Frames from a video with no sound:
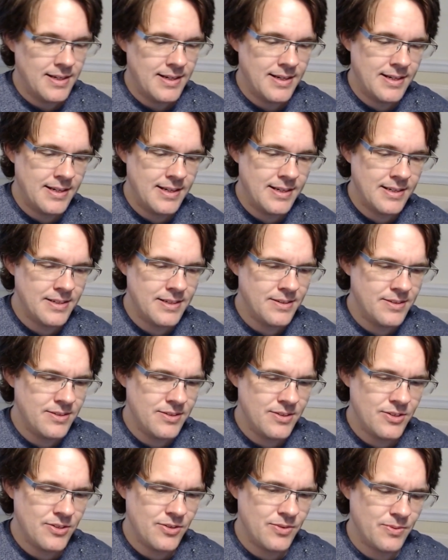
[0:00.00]

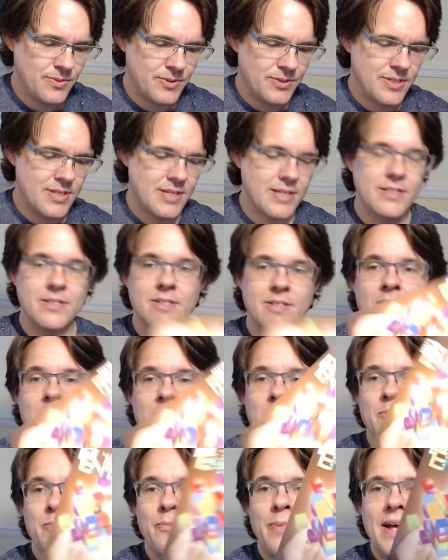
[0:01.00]
And what's this?
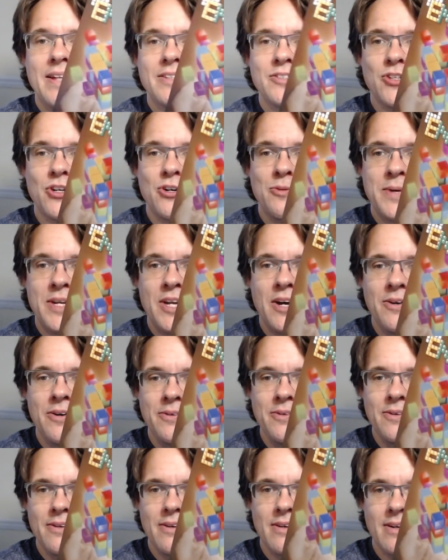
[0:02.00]

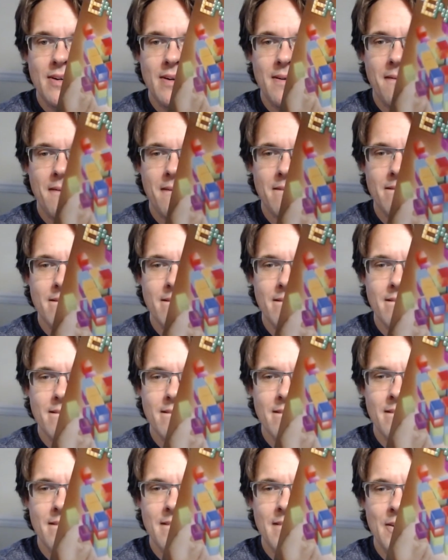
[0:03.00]
Pentomino.
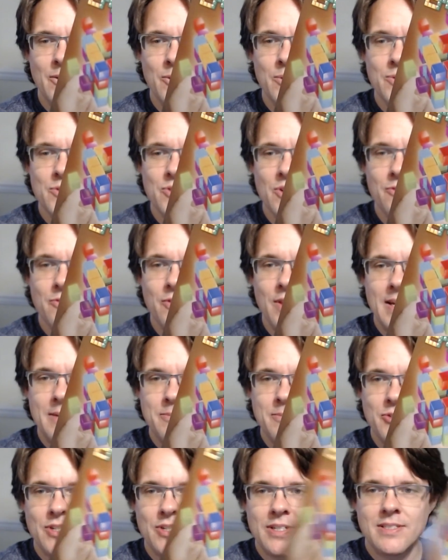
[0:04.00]
Also for the
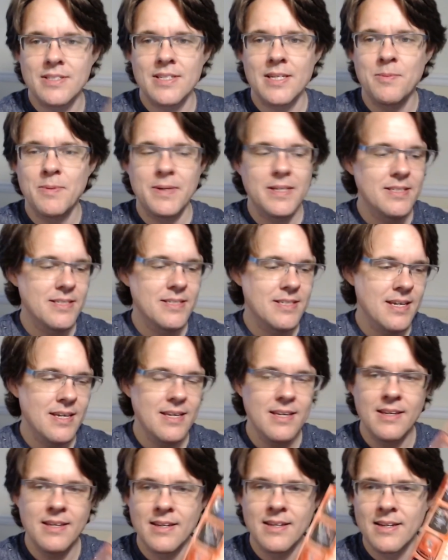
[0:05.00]
Amstrad
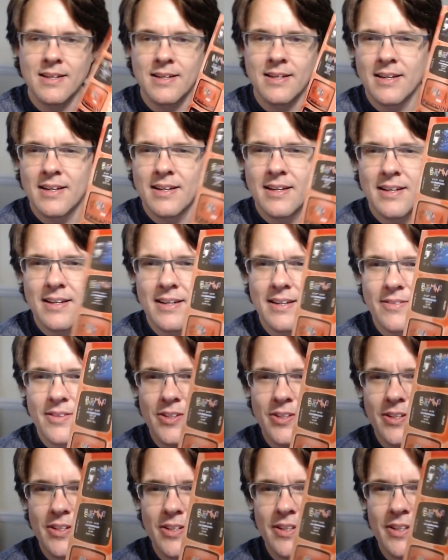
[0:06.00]
CPC. Have a look at